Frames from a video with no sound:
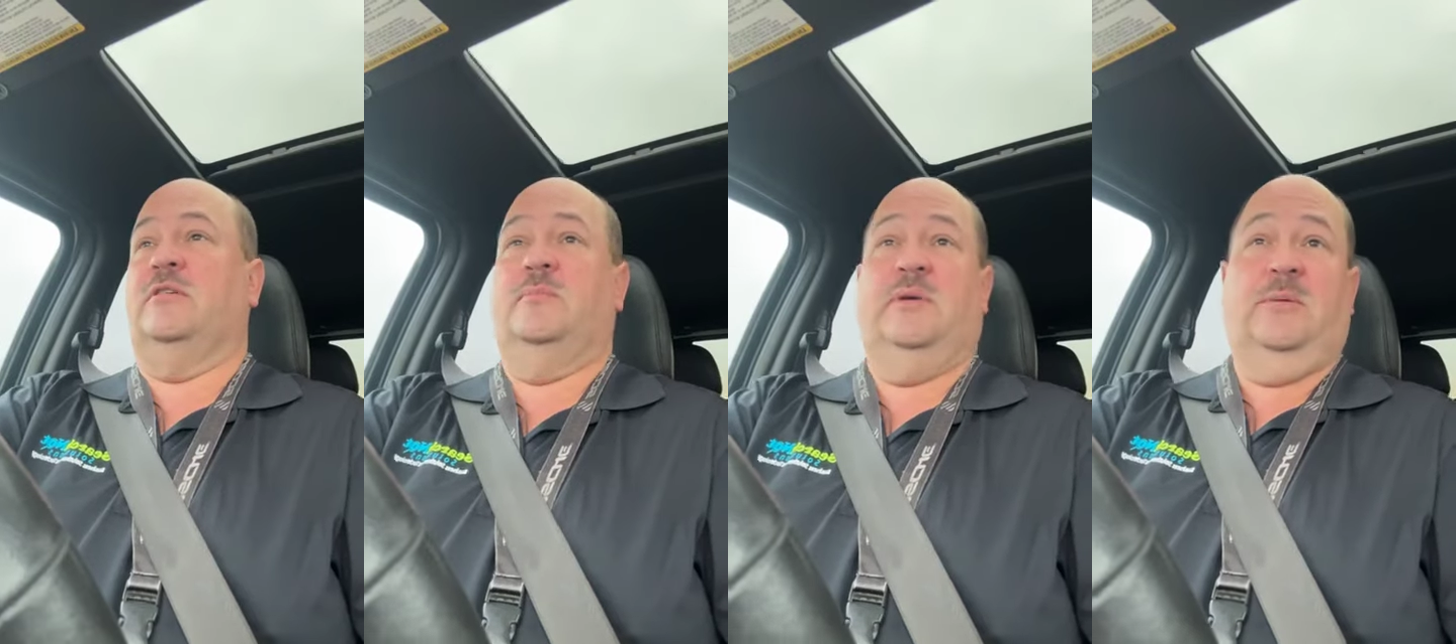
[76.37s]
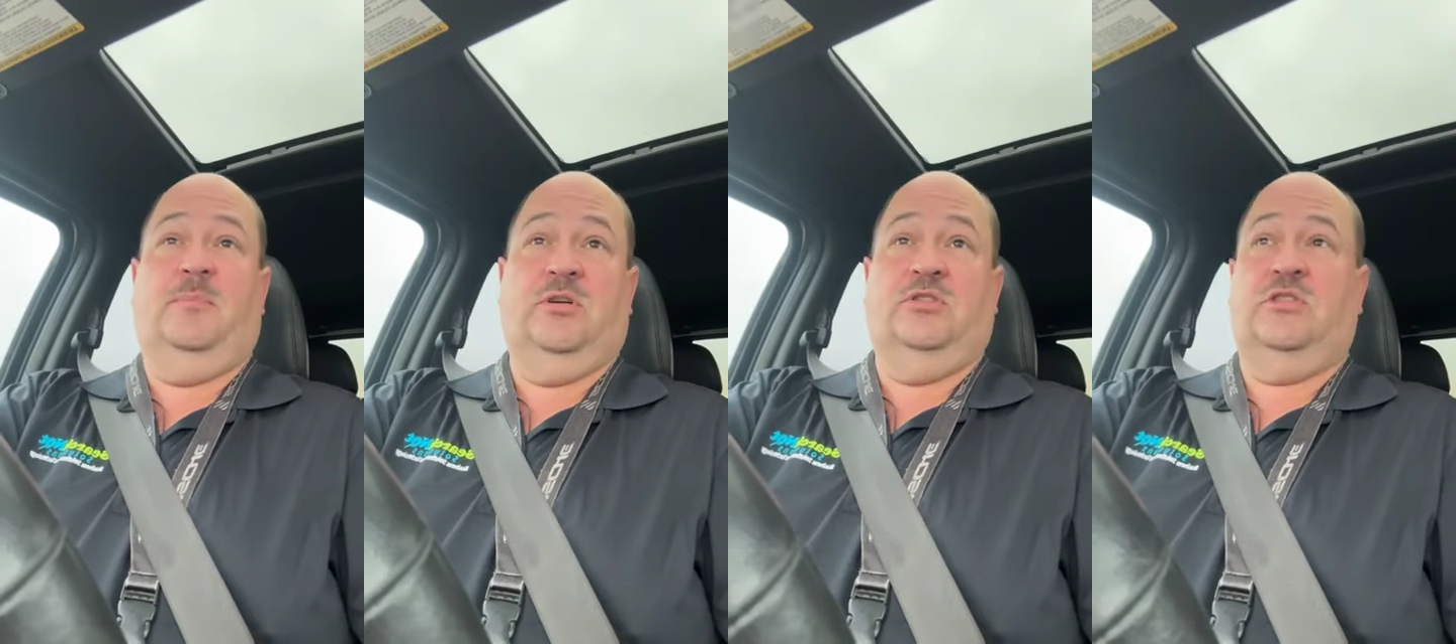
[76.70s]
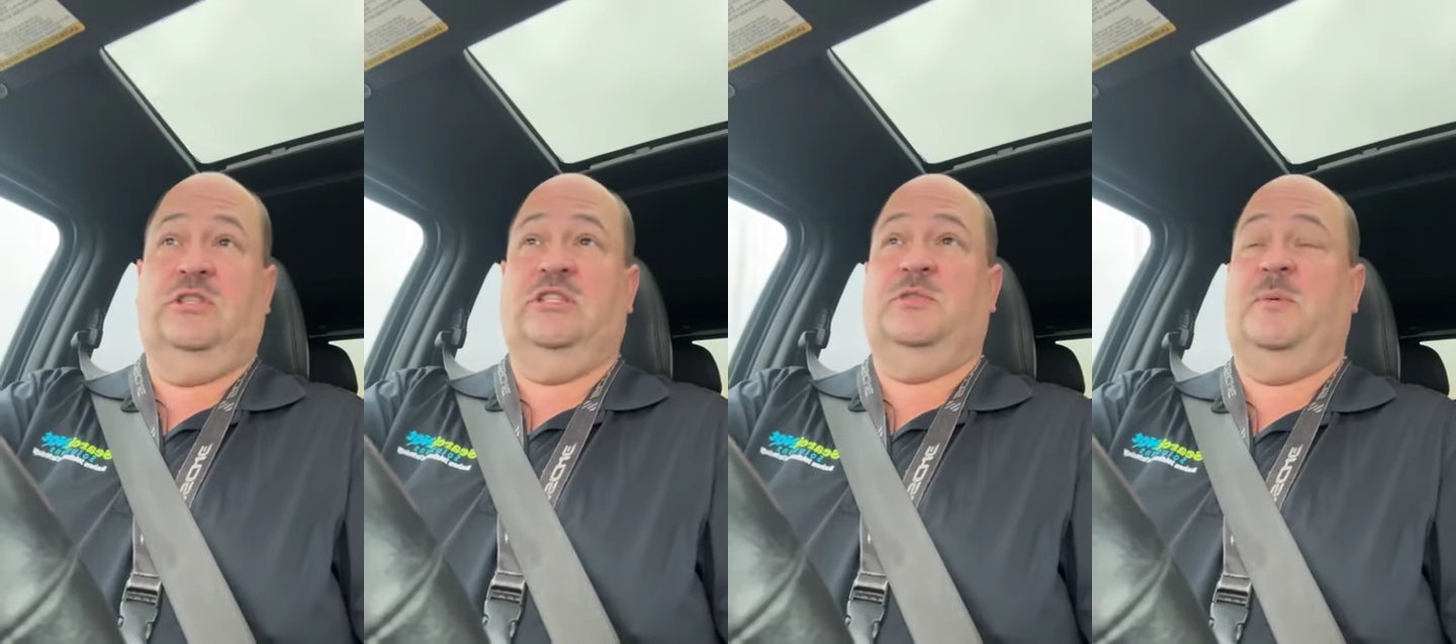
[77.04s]
some of my
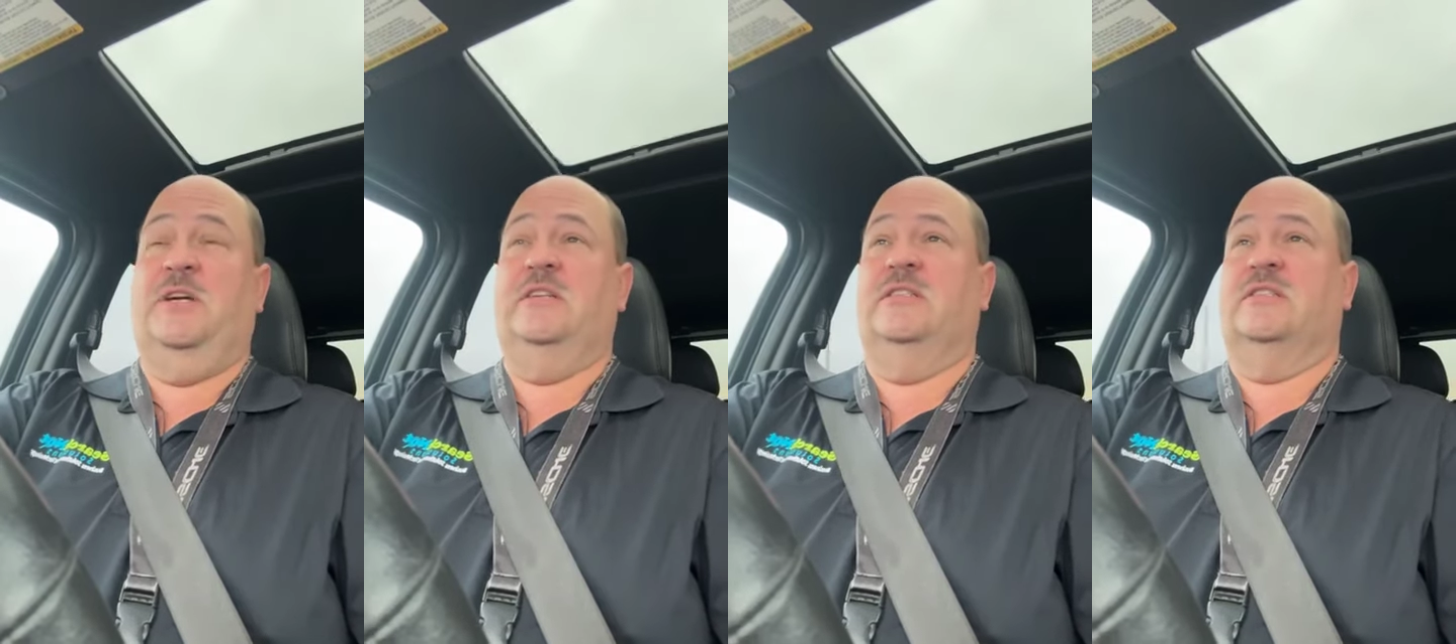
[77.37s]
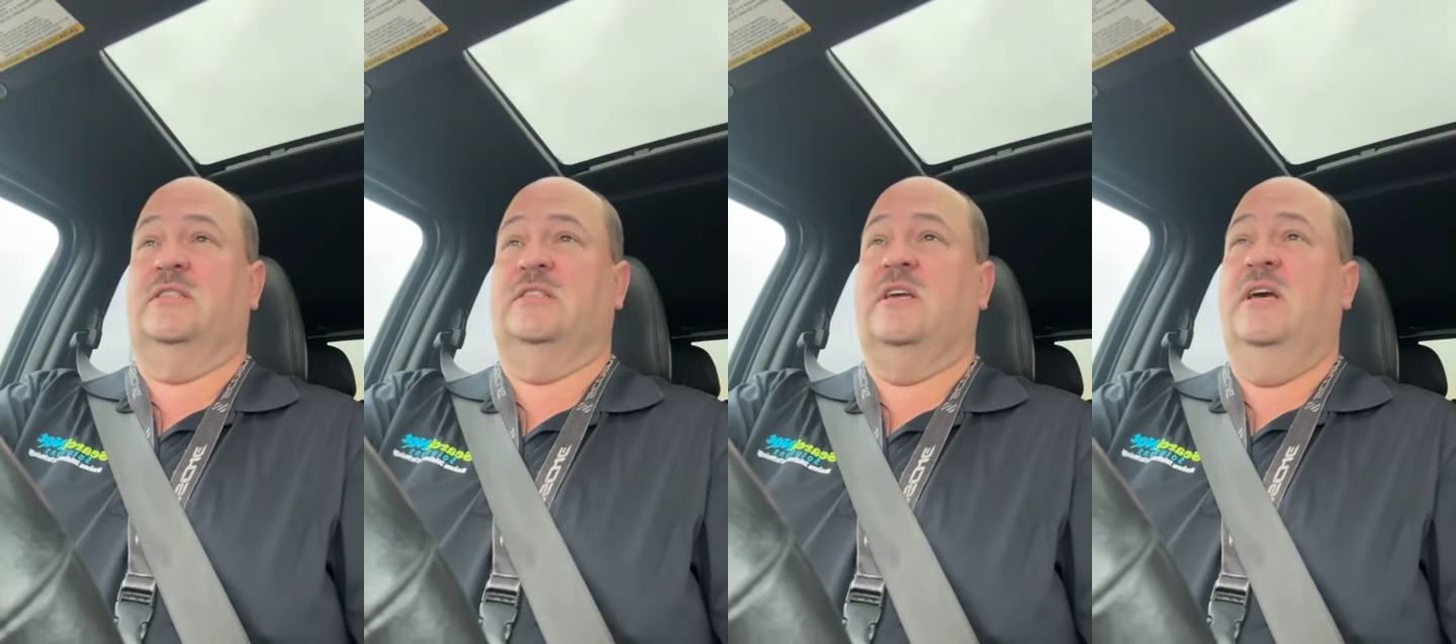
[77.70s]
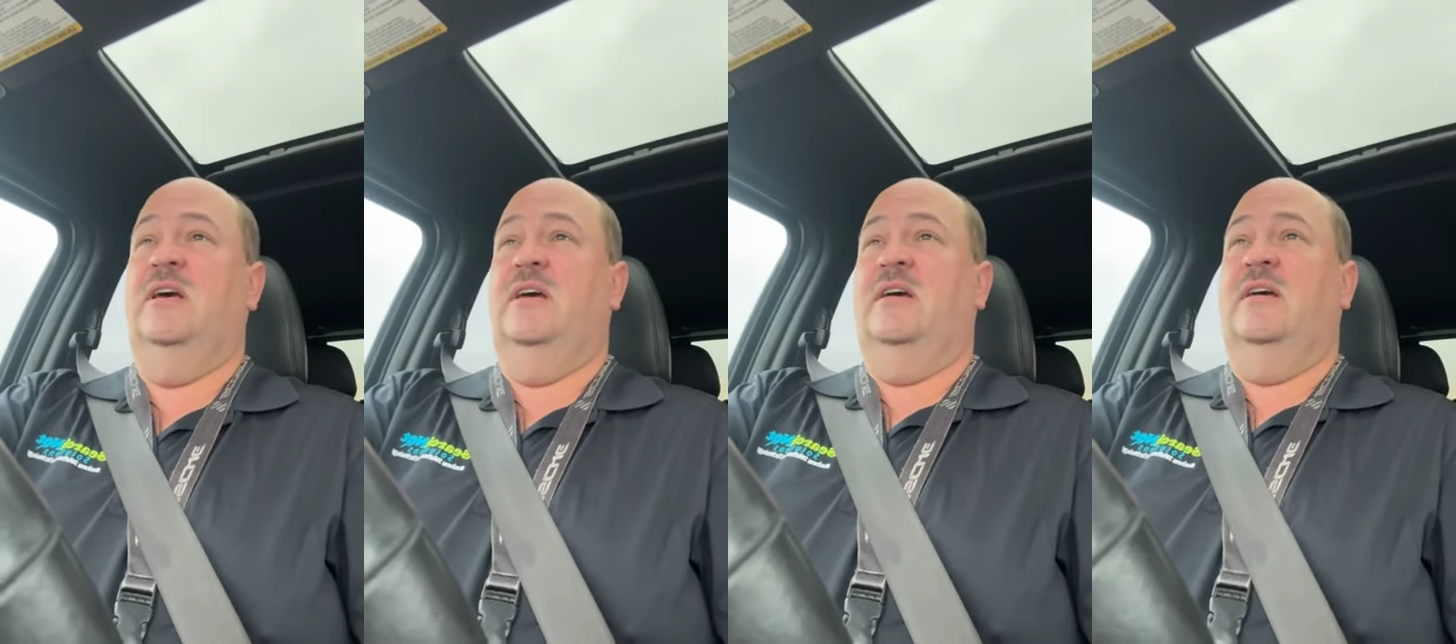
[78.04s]
personal experiences,